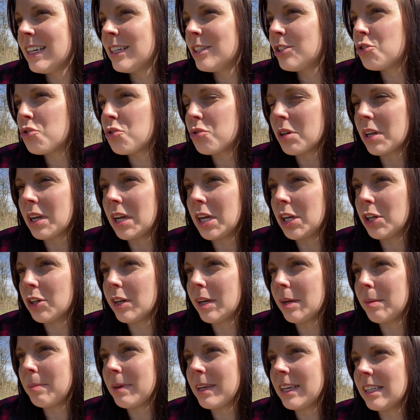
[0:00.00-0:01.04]
stringing
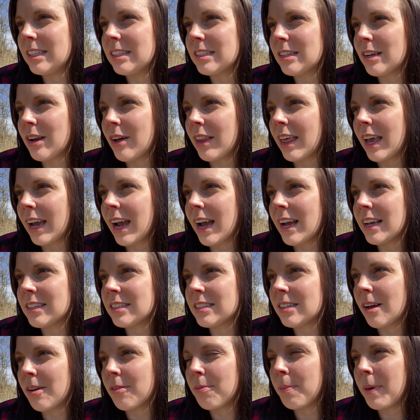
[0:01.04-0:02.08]
green beans and all that kind of stuff,